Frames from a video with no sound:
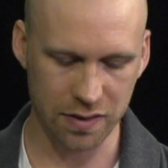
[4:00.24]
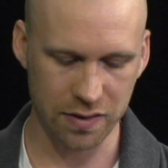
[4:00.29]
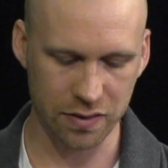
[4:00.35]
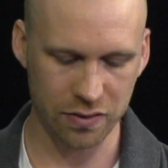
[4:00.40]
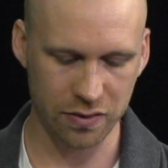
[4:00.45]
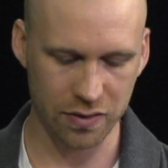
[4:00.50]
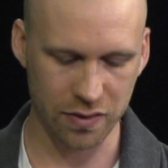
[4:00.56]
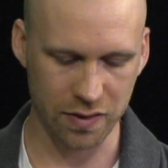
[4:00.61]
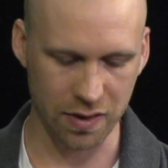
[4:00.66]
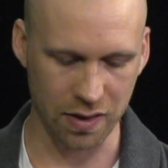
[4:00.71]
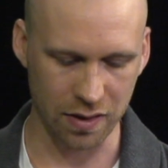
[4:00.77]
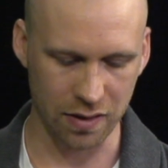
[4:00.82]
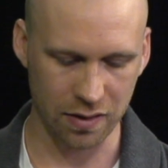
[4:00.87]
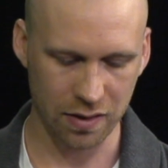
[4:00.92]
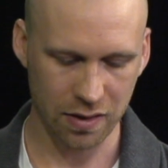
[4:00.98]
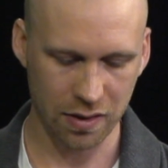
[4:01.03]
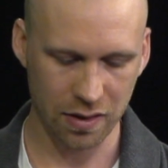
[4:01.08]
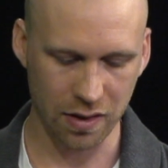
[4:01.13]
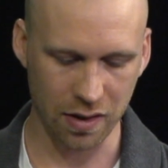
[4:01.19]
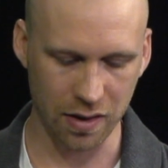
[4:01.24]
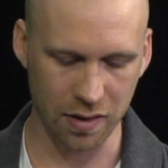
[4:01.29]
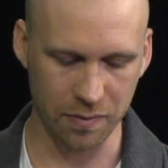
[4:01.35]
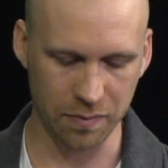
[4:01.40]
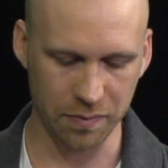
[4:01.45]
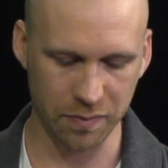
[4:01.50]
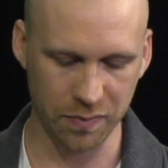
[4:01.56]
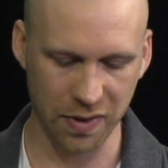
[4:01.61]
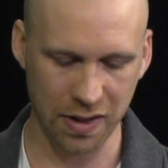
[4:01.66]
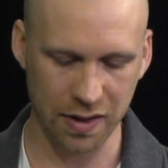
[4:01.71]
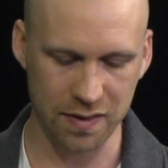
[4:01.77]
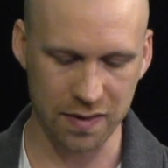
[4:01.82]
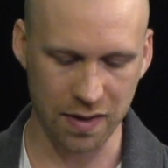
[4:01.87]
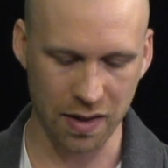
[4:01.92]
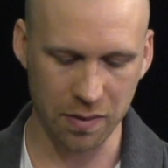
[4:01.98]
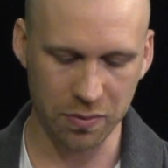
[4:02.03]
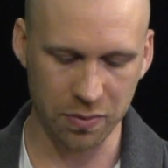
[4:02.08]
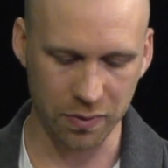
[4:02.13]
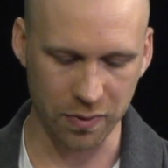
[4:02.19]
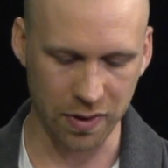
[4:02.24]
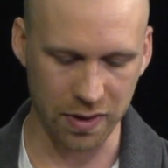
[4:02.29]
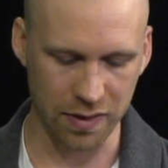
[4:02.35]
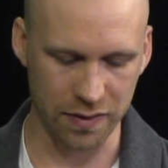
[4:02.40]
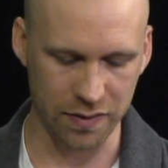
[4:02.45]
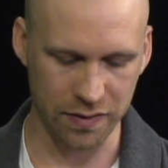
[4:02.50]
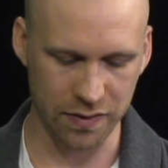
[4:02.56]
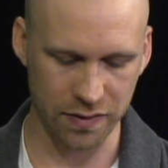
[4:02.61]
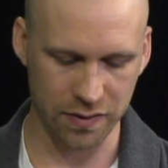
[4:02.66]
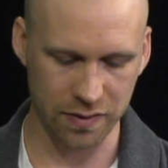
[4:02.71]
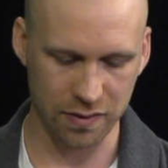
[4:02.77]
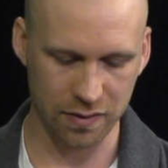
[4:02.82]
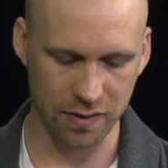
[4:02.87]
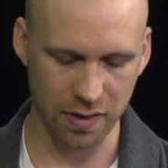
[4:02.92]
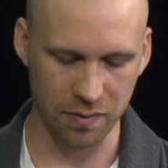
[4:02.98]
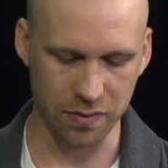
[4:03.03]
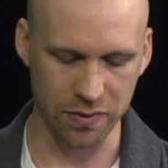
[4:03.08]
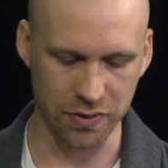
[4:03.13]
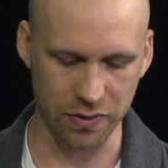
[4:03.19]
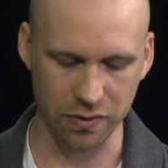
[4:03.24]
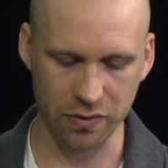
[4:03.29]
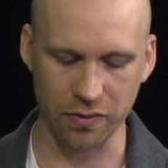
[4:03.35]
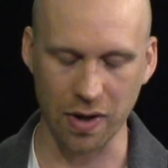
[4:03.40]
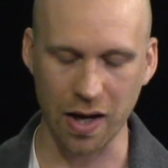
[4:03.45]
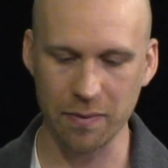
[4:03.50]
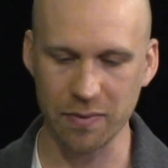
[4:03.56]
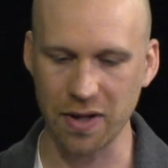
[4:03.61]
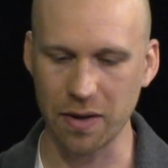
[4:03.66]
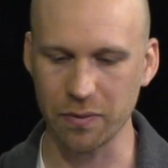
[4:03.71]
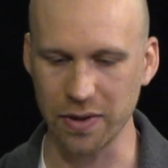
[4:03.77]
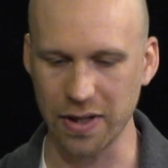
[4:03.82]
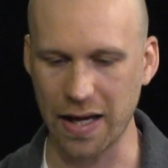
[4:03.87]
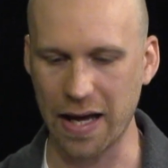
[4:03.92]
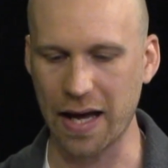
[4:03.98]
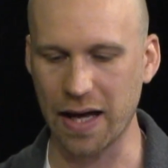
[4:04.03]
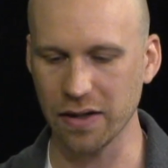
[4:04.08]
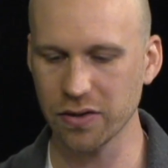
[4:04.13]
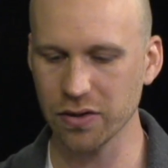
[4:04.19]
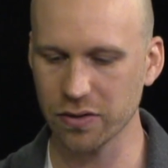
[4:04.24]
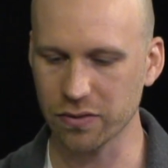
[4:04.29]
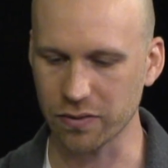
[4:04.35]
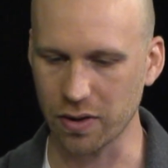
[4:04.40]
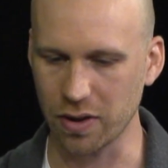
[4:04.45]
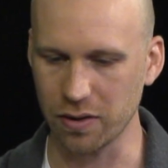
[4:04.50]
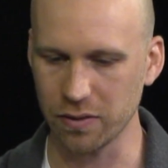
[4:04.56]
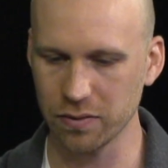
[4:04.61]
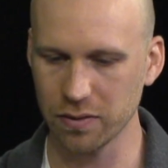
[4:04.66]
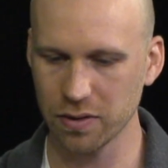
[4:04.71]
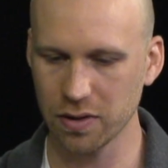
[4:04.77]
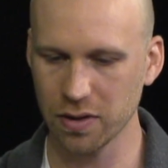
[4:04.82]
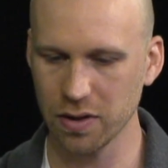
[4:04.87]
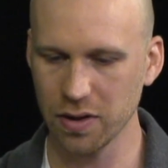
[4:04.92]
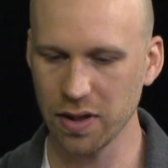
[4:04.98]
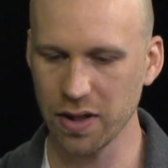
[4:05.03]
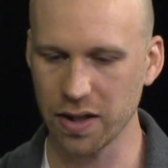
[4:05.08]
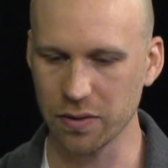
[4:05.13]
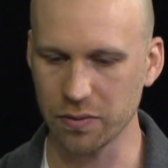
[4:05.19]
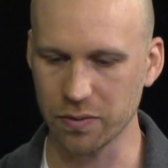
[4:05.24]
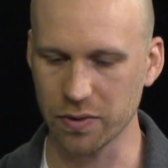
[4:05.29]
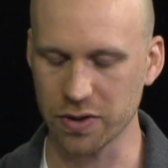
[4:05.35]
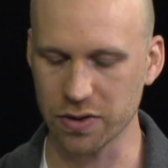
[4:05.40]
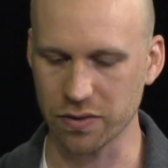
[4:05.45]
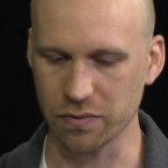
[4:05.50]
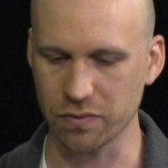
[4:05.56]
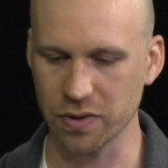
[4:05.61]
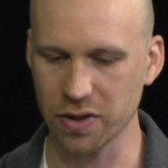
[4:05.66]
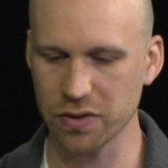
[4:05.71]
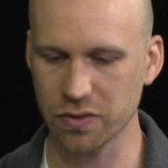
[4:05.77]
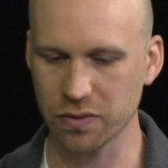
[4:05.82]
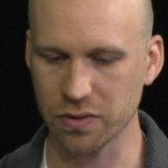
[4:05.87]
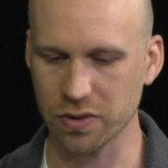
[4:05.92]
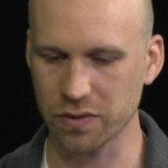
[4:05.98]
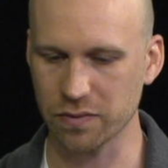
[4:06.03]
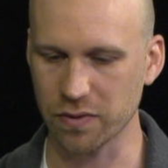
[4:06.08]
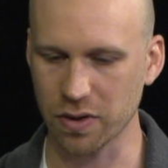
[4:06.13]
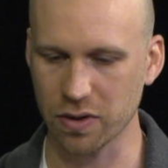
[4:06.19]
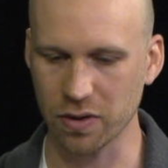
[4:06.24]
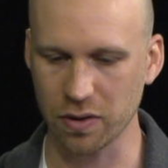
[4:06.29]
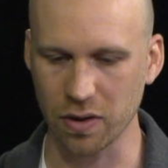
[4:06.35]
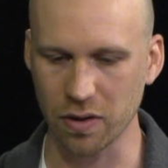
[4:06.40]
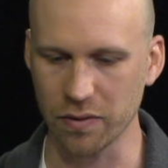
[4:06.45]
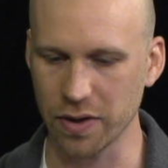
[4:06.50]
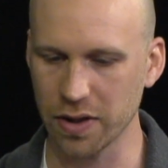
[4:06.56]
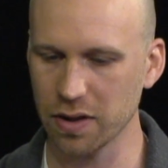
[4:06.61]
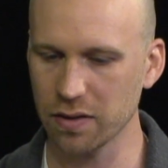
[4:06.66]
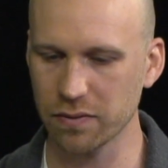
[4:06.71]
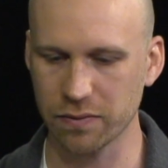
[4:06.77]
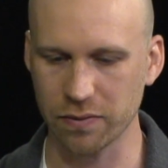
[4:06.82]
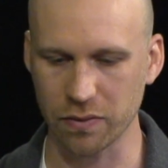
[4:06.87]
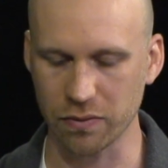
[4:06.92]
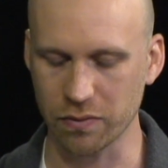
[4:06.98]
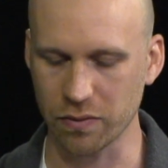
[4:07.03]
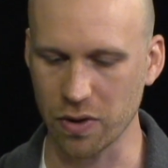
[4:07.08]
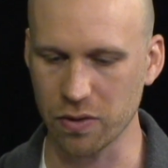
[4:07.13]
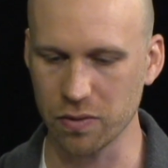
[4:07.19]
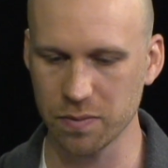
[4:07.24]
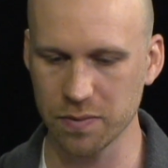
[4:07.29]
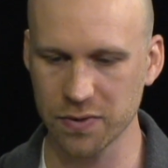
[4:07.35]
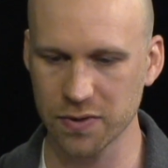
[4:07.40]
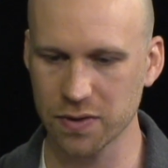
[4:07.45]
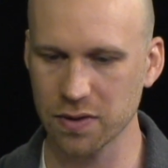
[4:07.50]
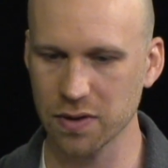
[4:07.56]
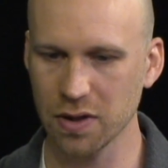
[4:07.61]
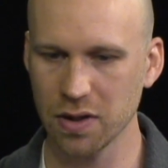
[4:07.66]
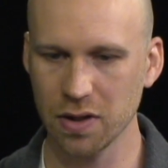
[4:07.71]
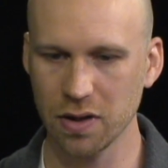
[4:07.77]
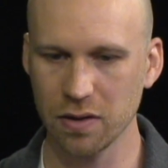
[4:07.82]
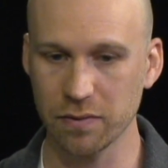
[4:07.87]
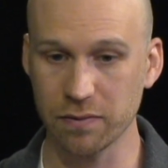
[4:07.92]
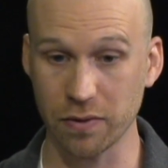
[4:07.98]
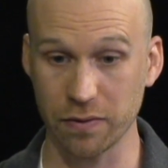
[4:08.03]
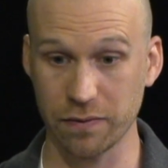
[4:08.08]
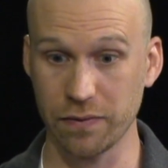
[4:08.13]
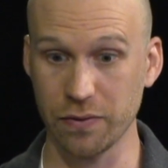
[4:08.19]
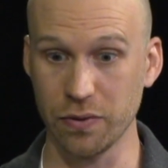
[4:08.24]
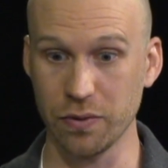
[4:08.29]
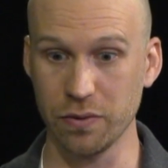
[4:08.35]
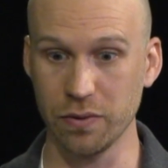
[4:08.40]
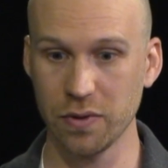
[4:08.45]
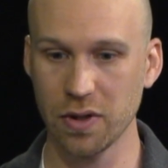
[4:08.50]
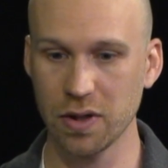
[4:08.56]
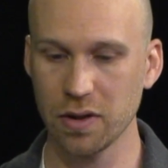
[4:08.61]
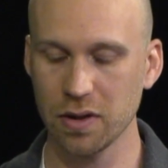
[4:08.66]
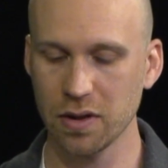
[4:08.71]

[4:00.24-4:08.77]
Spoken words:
interesting, because hemp was a crop that we had to grow. It was a resource for clothing, for ropes, for food.